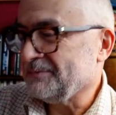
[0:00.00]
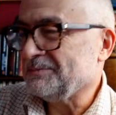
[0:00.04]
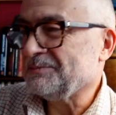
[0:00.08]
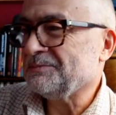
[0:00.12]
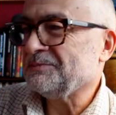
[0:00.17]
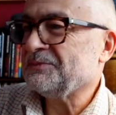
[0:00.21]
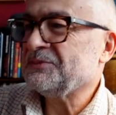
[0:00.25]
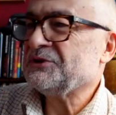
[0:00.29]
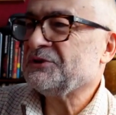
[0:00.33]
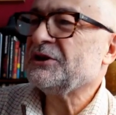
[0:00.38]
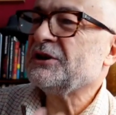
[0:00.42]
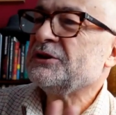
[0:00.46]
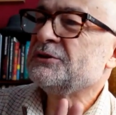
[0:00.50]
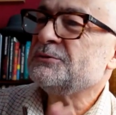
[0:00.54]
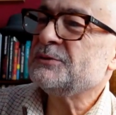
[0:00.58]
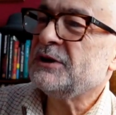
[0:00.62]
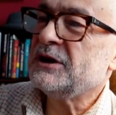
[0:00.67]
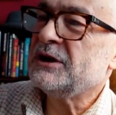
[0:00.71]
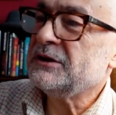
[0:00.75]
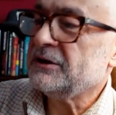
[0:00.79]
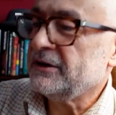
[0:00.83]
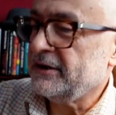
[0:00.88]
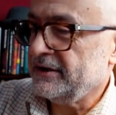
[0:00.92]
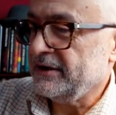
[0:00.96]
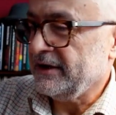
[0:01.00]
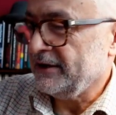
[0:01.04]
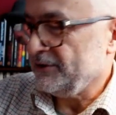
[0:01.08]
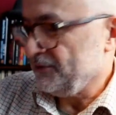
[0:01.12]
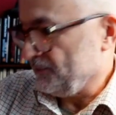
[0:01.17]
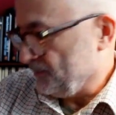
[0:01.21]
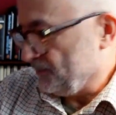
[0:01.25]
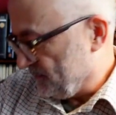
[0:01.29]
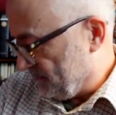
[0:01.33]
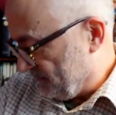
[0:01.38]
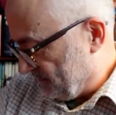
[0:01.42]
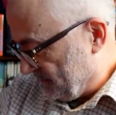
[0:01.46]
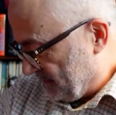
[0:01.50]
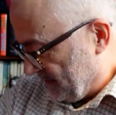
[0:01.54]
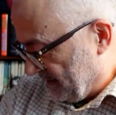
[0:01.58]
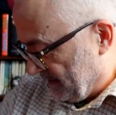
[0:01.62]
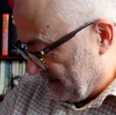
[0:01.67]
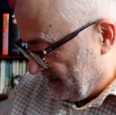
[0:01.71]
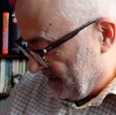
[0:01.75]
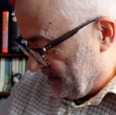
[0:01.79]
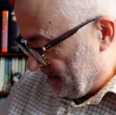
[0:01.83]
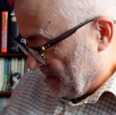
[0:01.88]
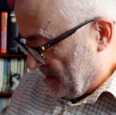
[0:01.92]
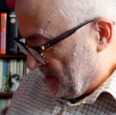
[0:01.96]
So I like that sort of
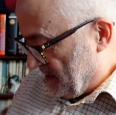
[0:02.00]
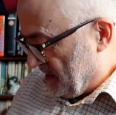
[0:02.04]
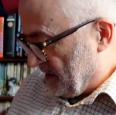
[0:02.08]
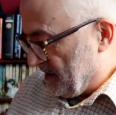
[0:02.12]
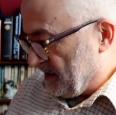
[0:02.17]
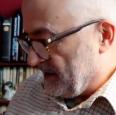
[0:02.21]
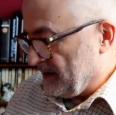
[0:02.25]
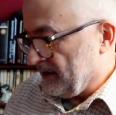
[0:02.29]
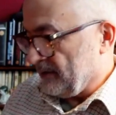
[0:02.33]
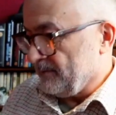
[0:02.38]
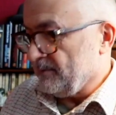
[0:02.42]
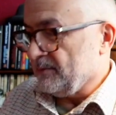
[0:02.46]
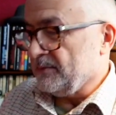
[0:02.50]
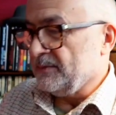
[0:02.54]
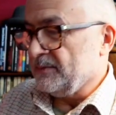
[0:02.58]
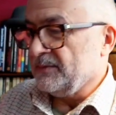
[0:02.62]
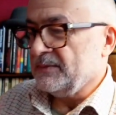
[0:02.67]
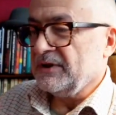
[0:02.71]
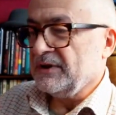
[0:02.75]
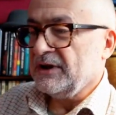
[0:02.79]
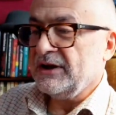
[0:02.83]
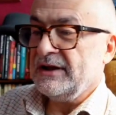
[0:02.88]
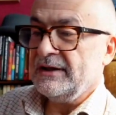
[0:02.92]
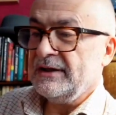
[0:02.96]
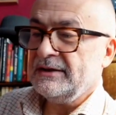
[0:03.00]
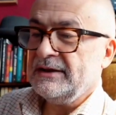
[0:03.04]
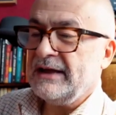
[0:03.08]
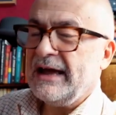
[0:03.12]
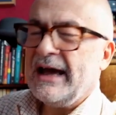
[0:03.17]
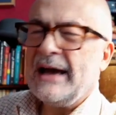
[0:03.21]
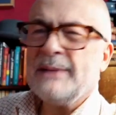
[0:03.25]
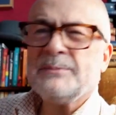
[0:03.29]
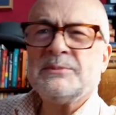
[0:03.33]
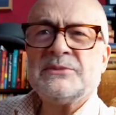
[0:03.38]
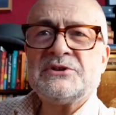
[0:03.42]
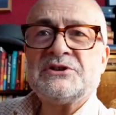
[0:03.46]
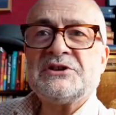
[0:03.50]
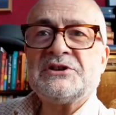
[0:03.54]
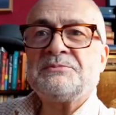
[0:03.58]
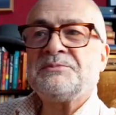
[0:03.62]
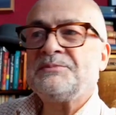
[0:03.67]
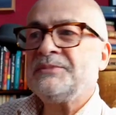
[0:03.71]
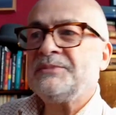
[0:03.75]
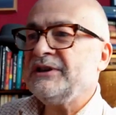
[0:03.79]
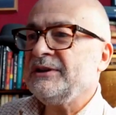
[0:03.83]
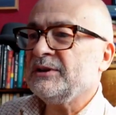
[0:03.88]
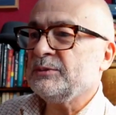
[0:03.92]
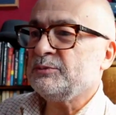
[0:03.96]
thing. I happen to
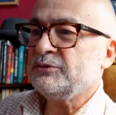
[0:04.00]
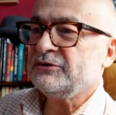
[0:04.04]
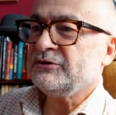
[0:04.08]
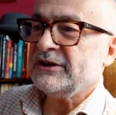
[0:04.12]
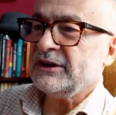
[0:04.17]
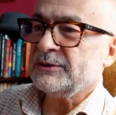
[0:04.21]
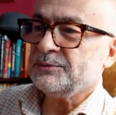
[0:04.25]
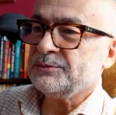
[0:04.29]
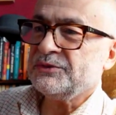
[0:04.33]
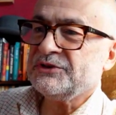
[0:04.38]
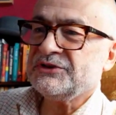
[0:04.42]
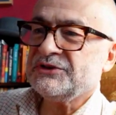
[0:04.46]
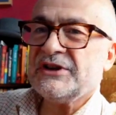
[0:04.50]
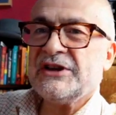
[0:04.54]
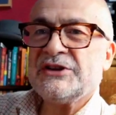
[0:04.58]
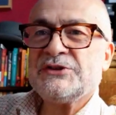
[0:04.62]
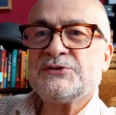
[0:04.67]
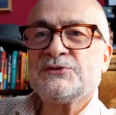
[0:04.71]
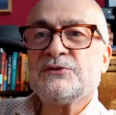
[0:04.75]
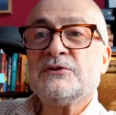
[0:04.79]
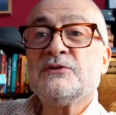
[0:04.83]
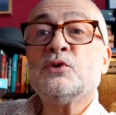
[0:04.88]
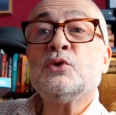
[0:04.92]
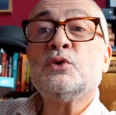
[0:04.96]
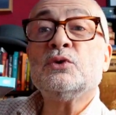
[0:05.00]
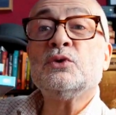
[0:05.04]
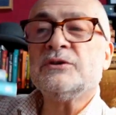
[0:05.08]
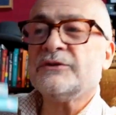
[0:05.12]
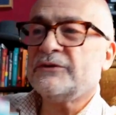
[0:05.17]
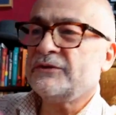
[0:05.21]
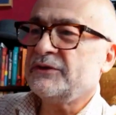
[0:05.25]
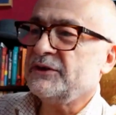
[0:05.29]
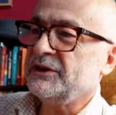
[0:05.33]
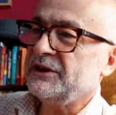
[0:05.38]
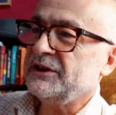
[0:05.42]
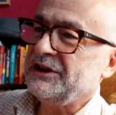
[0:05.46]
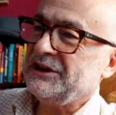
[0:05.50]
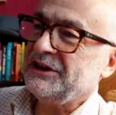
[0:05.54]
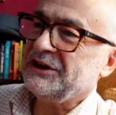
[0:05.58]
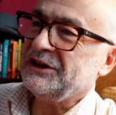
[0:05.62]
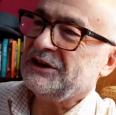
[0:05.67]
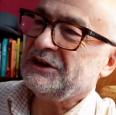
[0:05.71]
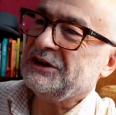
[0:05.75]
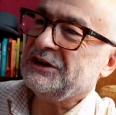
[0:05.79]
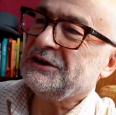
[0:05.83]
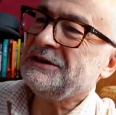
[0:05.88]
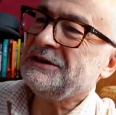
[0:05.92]
be the proud possessor of all of the